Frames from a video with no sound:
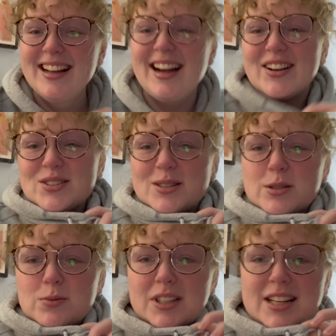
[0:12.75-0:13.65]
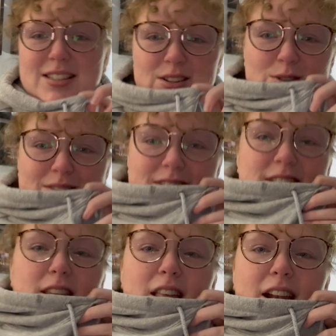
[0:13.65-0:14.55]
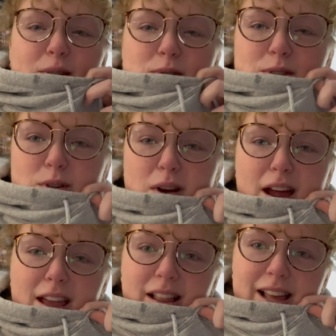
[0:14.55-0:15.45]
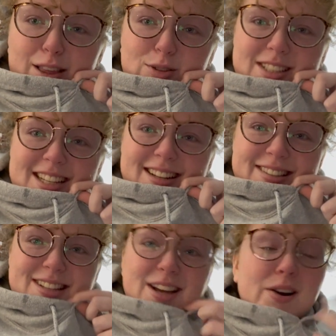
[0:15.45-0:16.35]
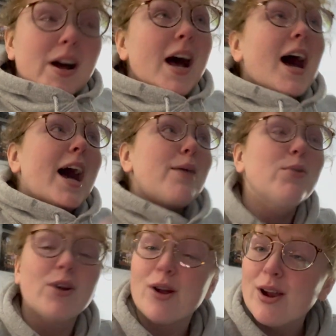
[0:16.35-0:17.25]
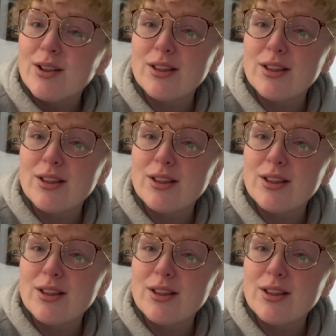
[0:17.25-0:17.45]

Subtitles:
Also, I just realized that you can see that I was crying like 3 seconds ago. I'm currently